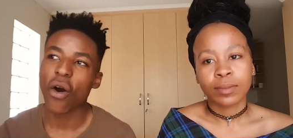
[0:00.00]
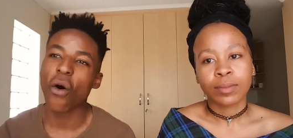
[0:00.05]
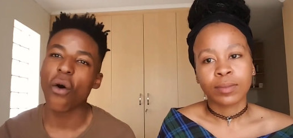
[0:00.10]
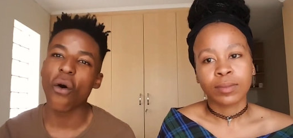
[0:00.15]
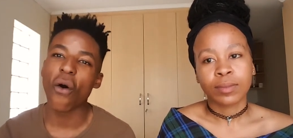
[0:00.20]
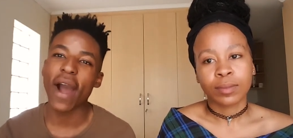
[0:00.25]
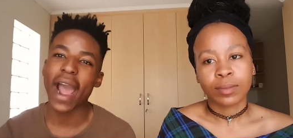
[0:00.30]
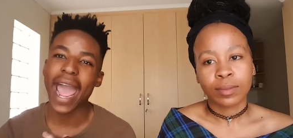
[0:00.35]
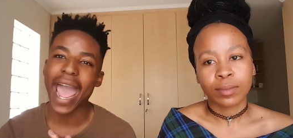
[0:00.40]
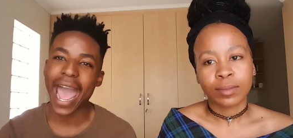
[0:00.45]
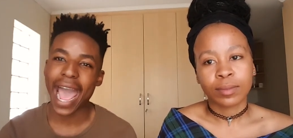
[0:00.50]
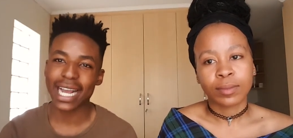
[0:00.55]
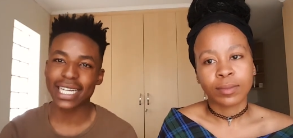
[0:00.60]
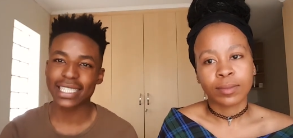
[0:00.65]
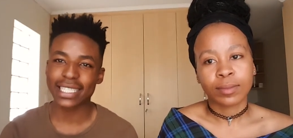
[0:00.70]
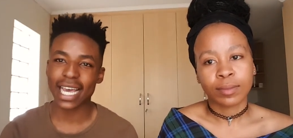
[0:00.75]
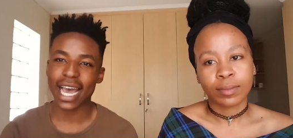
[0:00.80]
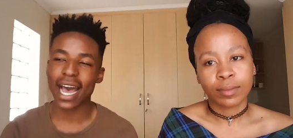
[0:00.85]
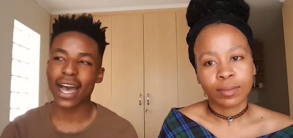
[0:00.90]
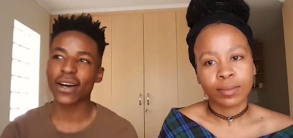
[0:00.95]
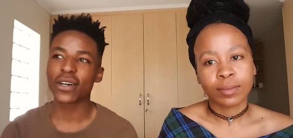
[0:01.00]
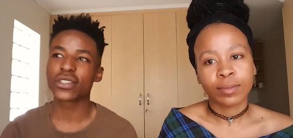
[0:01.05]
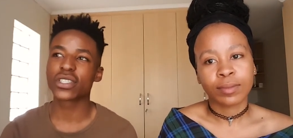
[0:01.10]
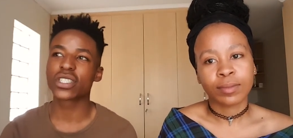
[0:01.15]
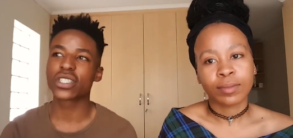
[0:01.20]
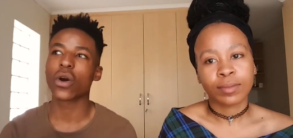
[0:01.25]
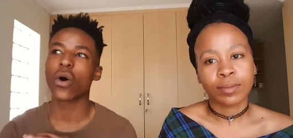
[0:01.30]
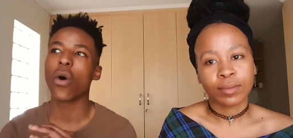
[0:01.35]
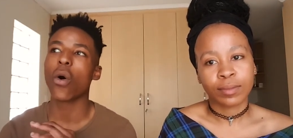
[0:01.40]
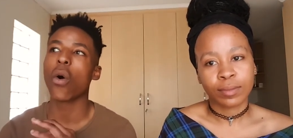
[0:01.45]
Speaker 1: or act
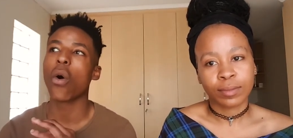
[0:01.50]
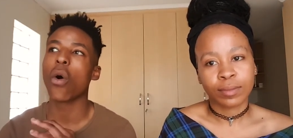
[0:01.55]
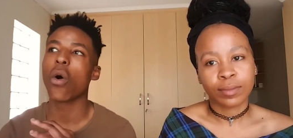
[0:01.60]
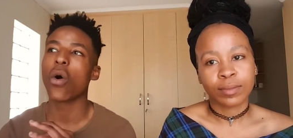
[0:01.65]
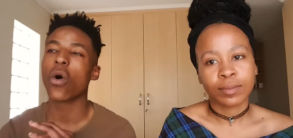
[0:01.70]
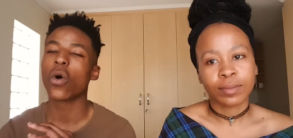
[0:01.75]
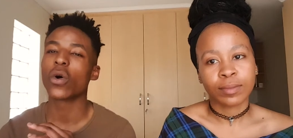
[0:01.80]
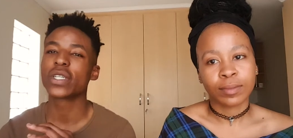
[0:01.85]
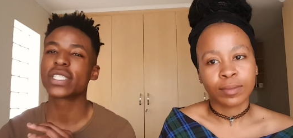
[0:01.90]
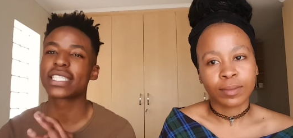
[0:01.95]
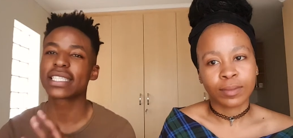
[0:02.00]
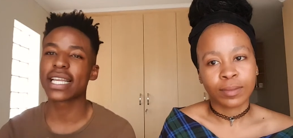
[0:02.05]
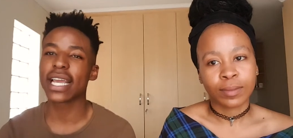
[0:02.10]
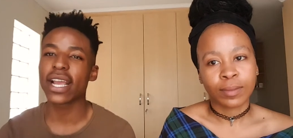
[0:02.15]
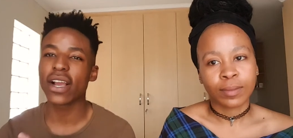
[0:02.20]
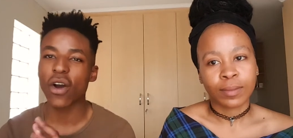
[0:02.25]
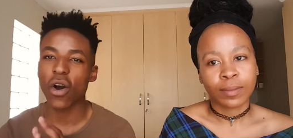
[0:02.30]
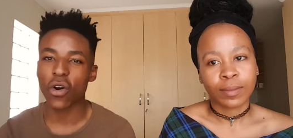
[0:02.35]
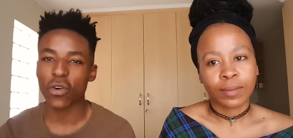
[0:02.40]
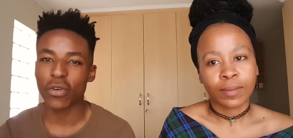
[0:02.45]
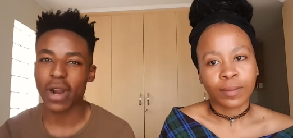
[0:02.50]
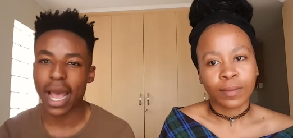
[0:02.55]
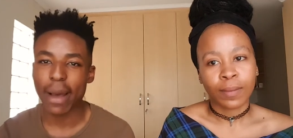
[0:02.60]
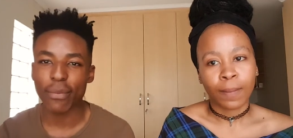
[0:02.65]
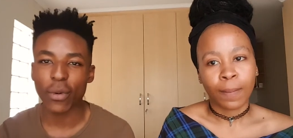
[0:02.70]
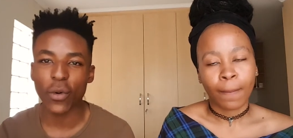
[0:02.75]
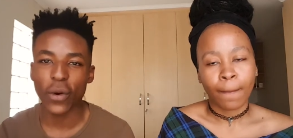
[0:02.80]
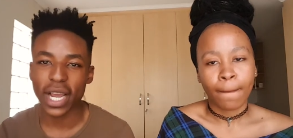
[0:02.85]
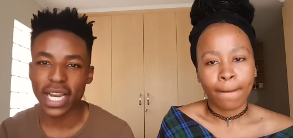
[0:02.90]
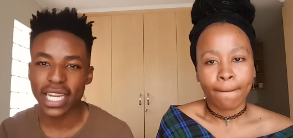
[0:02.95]
out or sing or
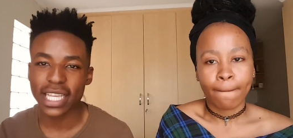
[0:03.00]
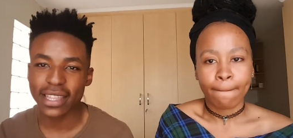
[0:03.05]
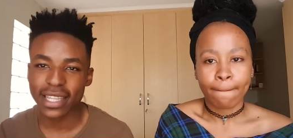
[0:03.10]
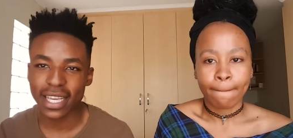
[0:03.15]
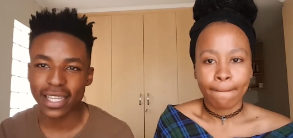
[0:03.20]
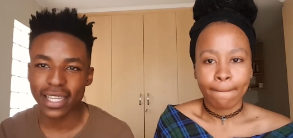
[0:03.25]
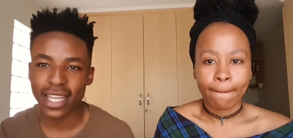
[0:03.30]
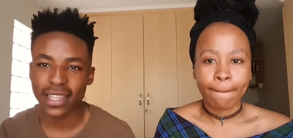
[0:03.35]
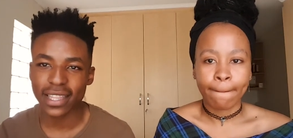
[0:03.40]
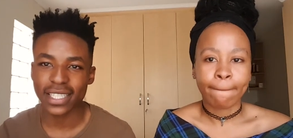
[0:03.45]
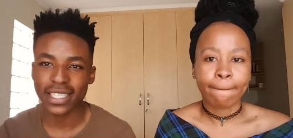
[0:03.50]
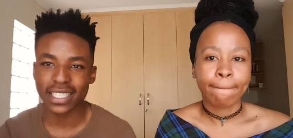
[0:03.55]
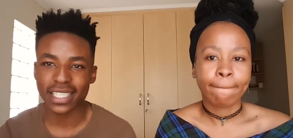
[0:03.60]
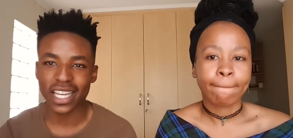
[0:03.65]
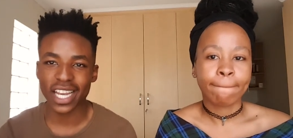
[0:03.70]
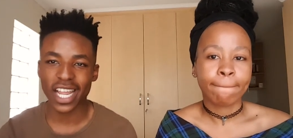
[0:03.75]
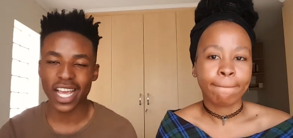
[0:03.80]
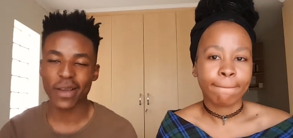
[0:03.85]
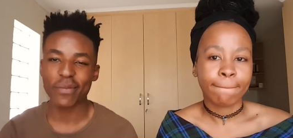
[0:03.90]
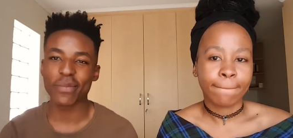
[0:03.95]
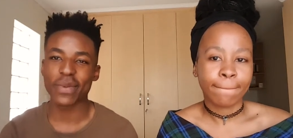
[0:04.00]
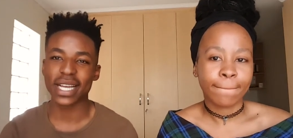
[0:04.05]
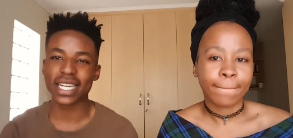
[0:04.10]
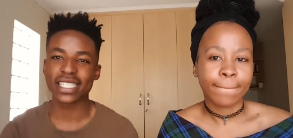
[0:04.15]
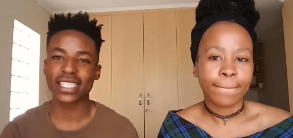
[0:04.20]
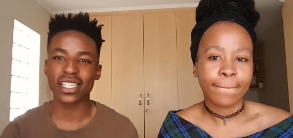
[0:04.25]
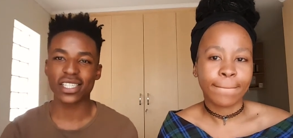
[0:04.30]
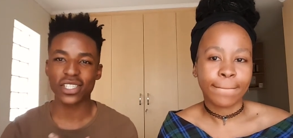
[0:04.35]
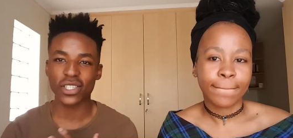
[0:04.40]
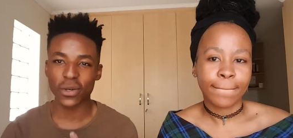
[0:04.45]
rap or anything that the celeb
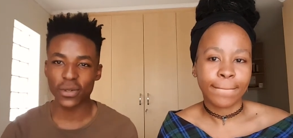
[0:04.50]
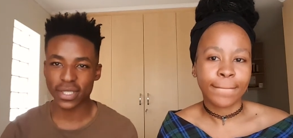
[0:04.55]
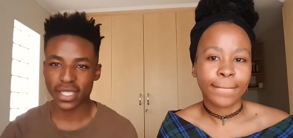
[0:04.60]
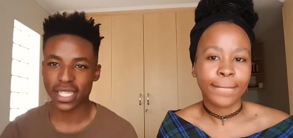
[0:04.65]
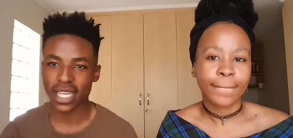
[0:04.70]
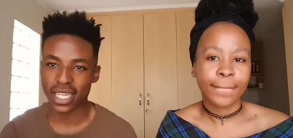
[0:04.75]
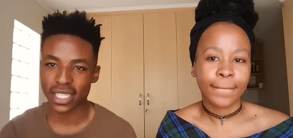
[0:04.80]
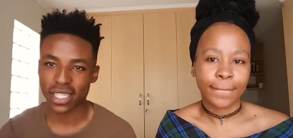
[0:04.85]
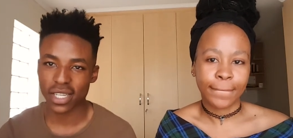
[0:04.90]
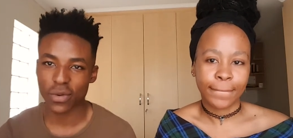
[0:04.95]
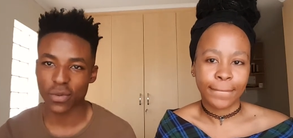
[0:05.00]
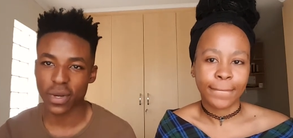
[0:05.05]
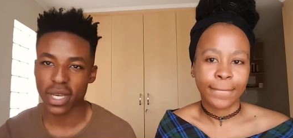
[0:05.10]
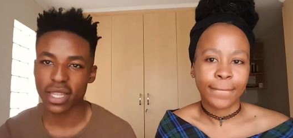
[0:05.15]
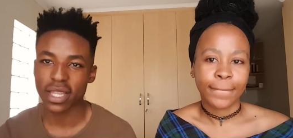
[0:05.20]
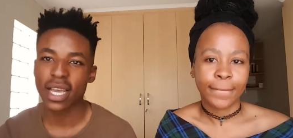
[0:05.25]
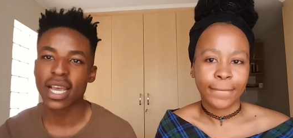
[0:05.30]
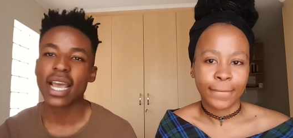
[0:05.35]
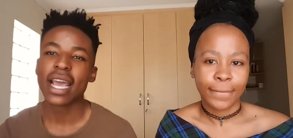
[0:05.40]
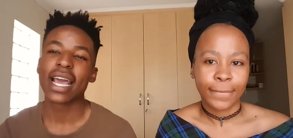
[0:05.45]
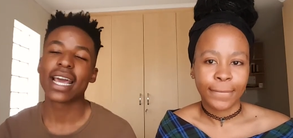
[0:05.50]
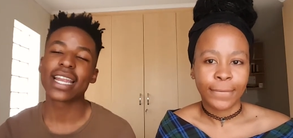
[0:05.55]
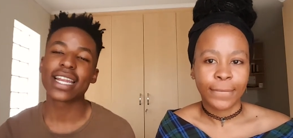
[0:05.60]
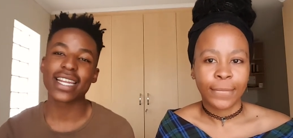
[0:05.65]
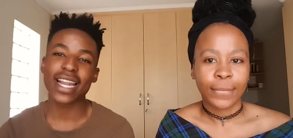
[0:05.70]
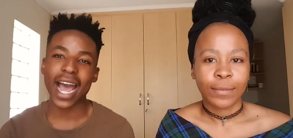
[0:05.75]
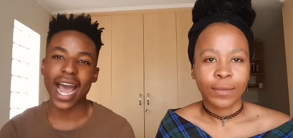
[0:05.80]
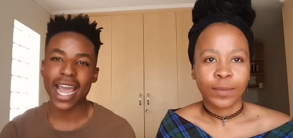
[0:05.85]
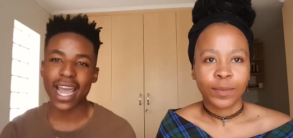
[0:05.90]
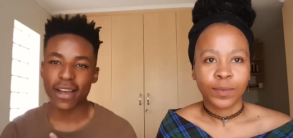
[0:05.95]
is associated with, and
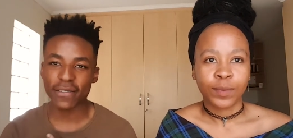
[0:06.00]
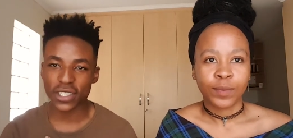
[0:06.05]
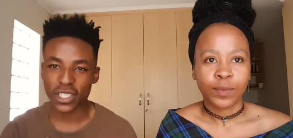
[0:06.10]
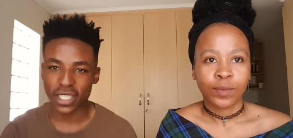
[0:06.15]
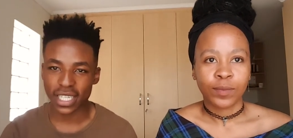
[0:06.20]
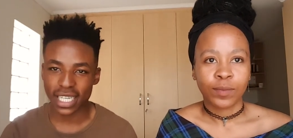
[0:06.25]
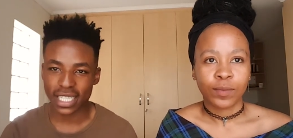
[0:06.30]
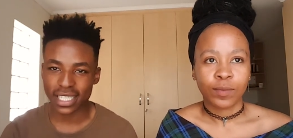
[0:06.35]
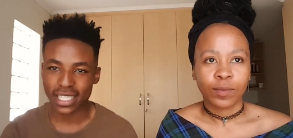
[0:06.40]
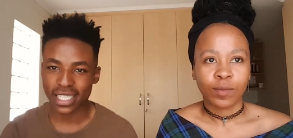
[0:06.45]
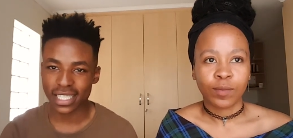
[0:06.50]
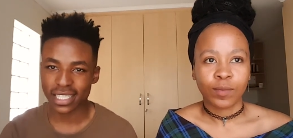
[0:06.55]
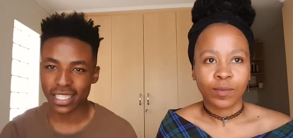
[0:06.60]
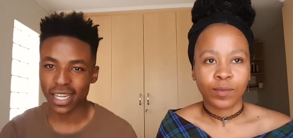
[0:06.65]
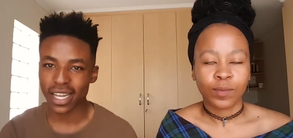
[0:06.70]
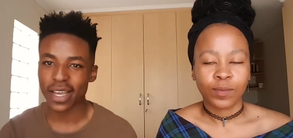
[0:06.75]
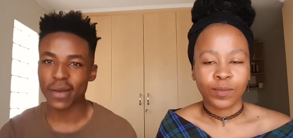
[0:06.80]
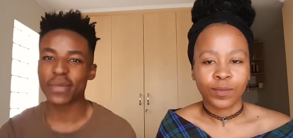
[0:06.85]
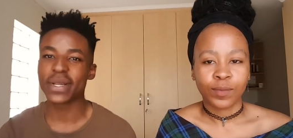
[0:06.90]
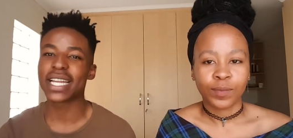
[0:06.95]
then I have to guess the celeb,